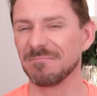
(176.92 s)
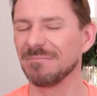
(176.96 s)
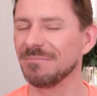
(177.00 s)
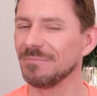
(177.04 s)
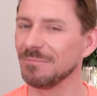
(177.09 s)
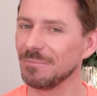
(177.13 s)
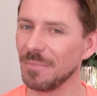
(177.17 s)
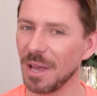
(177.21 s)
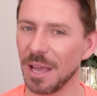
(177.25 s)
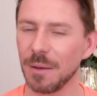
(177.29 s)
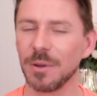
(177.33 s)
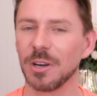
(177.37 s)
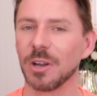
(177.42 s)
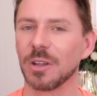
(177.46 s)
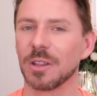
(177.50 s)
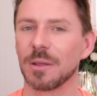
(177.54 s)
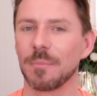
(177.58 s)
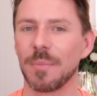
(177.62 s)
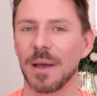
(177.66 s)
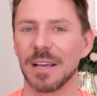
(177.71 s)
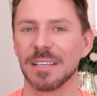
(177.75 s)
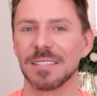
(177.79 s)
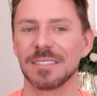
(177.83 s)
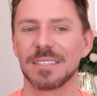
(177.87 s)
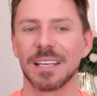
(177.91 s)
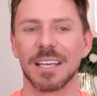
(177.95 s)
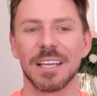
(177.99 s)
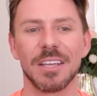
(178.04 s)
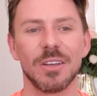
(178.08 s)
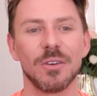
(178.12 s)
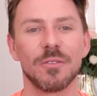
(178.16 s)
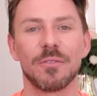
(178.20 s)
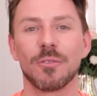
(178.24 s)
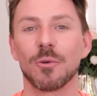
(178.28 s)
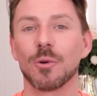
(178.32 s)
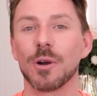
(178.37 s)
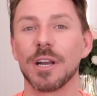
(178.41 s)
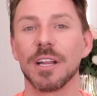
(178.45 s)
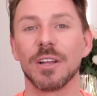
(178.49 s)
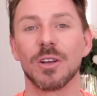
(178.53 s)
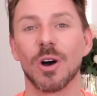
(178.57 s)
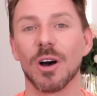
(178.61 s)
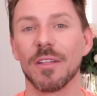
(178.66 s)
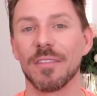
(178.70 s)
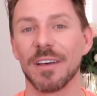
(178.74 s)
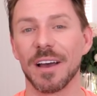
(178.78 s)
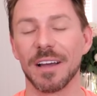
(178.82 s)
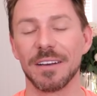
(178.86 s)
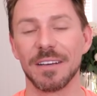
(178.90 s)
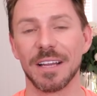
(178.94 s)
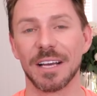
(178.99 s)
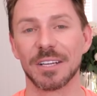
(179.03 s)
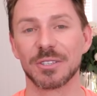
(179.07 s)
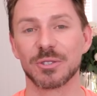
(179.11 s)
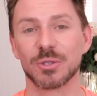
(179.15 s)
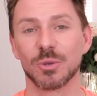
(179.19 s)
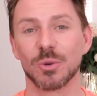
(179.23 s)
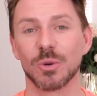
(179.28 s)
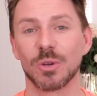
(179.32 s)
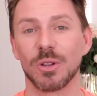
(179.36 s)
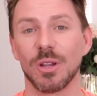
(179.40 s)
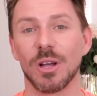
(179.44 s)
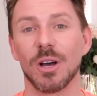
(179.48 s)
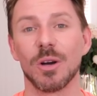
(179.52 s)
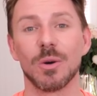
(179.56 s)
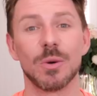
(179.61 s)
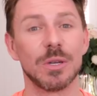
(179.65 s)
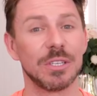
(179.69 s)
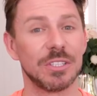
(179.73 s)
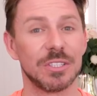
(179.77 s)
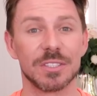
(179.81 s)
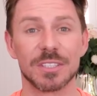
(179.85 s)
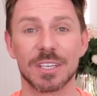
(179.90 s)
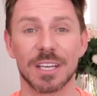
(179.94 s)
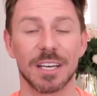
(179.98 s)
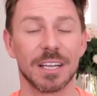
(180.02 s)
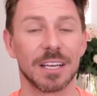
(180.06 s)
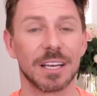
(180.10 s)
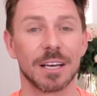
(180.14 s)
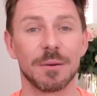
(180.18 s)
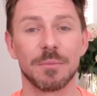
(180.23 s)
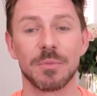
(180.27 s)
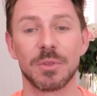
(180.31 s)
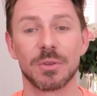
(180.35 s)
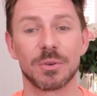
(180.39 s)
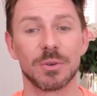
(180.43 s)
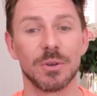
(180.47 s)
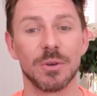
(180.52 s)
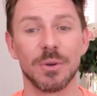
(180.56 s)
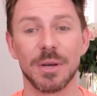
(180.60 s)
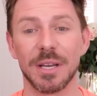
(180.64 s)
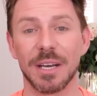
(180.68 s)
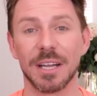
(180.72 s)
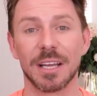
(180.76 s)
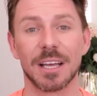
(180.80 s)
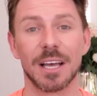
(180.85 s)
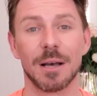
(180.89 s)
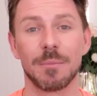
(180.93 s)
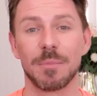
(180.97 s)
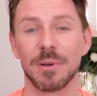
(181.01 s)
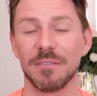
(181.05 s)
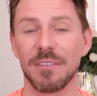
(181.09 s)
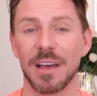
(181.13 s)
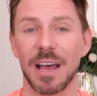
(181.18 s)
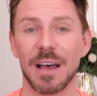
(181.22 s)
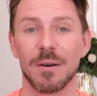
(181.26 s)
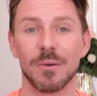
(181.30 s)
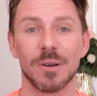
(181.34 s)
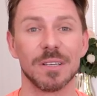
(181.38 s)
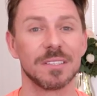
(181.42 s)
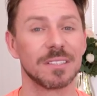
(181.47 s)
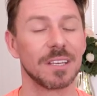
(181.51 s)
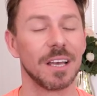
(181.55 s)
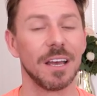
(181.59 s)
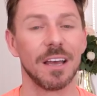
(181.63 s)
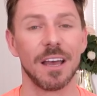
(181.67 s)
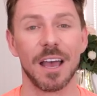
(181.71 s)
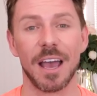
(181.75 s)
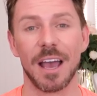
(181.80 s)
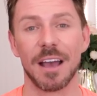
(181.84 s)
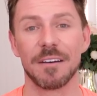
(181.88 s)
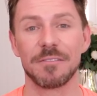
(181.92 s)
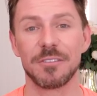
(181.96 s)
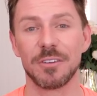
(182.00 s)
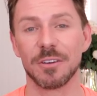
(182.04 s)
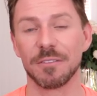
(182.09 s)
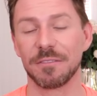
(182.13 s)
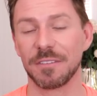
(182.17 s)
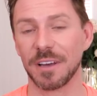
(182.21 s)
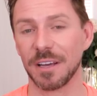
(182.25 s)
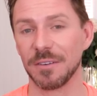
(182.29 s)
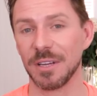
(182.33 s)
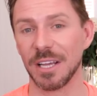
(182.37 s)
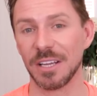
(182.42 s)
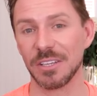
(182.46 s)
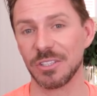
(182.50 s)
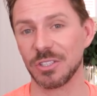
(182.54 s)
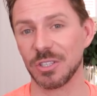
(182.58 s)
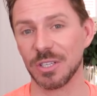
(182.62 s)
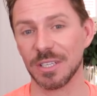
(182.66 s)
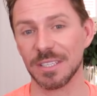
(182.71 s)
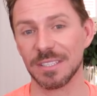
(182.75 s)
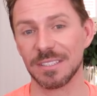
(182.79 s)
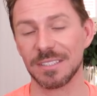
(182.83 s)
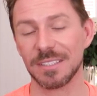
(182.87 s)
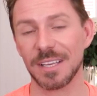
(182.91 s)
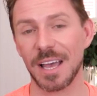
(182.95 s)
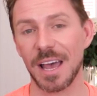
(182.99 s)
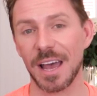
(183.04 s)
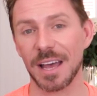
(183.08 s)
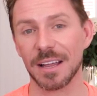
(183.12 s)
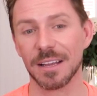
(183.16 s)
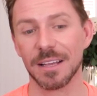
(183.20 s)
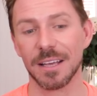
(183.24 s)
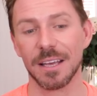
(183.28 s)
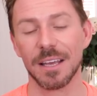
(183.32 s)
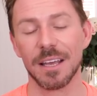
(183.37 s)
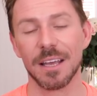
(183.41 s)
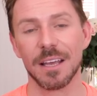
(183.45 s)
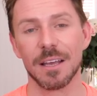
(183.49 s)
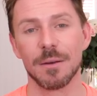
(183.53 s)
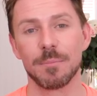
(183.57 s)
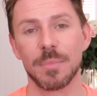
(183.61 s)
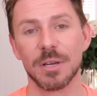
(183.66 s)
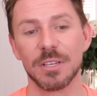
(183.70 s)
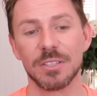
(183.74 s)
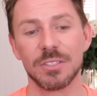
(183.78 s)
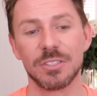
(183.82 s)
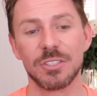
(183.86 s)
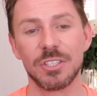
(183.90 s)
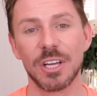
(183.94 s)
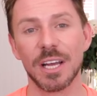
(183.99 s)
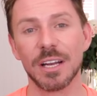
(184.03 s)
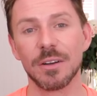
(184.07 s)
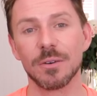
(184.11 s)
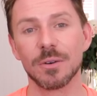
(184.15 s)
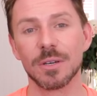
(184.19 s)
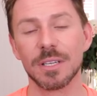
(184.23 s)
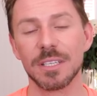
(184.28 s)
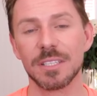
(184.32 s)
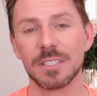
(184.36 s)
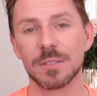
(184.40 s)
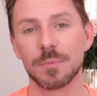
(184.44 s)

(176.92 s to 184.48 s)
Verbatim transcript: maybe not the best thing. You've already got that natural glow which is going to come through in a couple of hours after your foundation is set. But generally